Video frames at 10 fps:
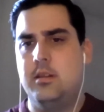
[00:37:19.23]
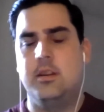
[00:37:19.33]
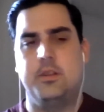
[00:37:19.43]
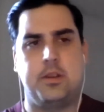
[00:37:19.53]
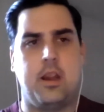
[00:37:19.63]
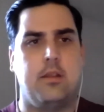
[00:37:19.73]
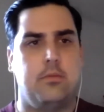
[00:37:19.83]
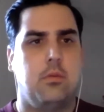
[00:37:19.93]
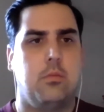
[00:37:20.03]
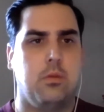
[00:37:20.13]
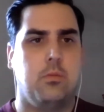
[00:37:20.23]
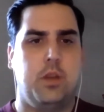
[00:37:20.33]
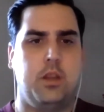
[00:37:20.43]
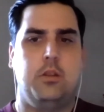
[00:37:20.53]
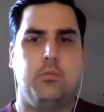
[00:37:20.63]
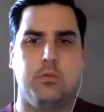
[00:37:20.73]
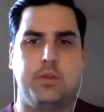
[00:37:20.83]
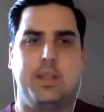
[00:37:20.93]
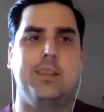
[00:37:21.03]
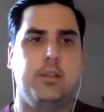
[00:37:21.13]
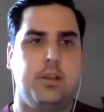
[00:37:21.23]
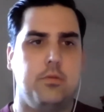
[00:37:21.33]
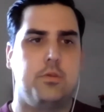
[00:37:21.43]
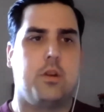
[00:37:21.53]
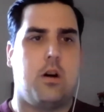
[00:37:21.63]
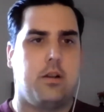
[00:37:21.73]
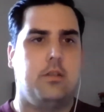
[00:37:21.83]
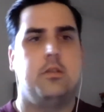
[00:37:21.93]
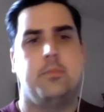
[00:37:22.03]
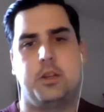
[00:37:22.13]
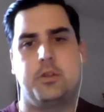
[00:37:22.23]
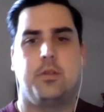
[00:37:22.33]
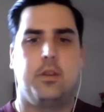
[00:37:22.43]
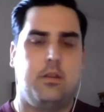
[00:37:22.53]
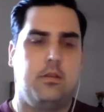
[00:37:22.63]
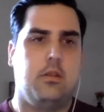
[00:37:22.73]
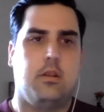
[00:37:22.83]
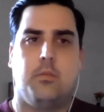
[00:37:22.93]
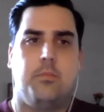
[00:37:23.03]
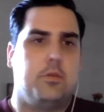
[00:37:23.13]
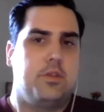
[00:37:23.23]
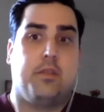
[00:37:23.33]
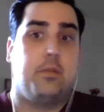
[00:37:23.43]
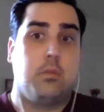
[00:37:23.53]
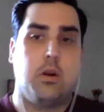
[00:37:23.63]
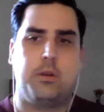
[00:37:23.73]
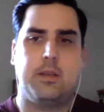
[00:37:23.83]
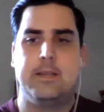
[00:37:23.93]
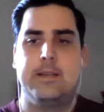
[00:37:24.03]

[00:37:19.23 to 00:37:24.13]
is kind of what we routinely use to audit to make sure that there's nothing broken.